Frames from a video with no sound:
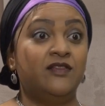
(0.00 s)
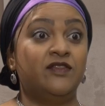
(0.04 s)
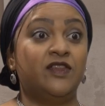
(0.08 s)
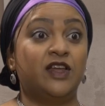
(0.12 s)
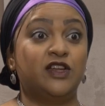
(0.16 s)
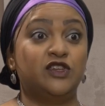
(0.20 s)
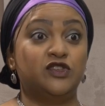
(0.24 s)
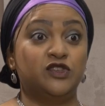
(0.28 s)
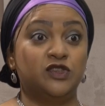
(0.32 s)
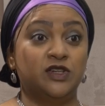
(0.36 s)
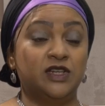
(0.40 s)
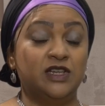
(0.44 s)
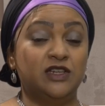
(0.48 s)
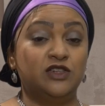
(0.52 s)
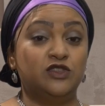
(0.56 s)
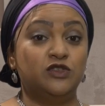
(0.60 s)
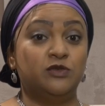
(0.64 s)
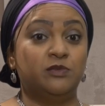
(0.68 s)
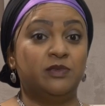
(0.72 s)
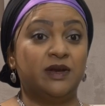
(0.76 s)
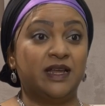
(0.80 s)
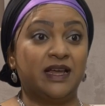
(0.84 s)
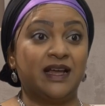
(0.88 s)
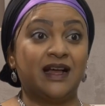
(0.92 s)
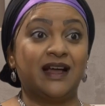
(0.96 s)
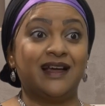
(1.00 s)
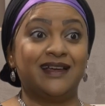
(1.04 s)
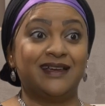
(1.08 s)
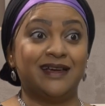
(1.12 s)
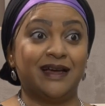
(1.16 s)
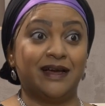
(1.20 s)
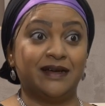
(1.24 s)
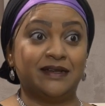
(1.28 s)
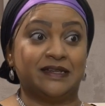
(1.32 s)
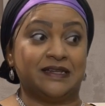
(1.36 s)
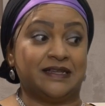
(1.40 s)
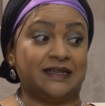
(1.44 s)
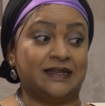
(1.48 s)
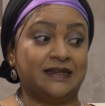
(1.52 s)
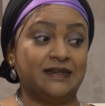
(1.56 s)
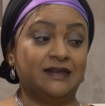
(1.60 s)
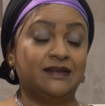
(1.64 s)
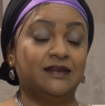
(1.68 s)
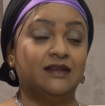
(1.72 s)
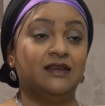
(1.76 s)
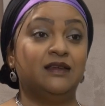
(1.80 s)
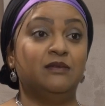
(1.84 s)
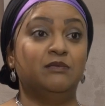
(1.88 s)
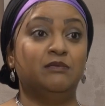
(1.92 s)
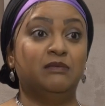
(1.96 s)
that you need to bring Ayan
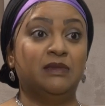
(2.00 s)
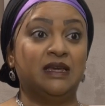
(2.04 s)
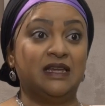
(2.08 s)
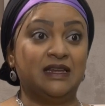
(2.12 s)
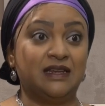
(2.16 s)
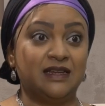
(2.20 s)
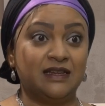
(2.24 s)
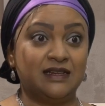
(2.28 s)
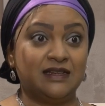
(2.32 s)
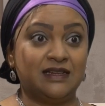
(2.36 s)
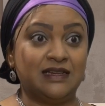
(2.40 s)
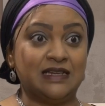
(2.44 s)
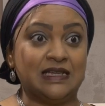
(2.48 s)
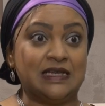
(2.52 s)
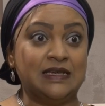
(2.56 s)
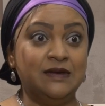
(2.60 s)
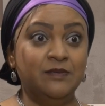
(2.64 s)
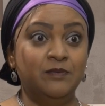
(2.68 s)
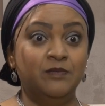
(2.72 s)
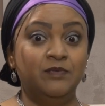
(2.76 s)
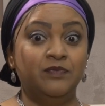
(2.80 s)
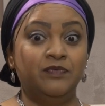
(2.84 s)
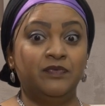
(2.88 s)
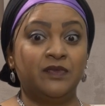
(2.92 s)
in immediately.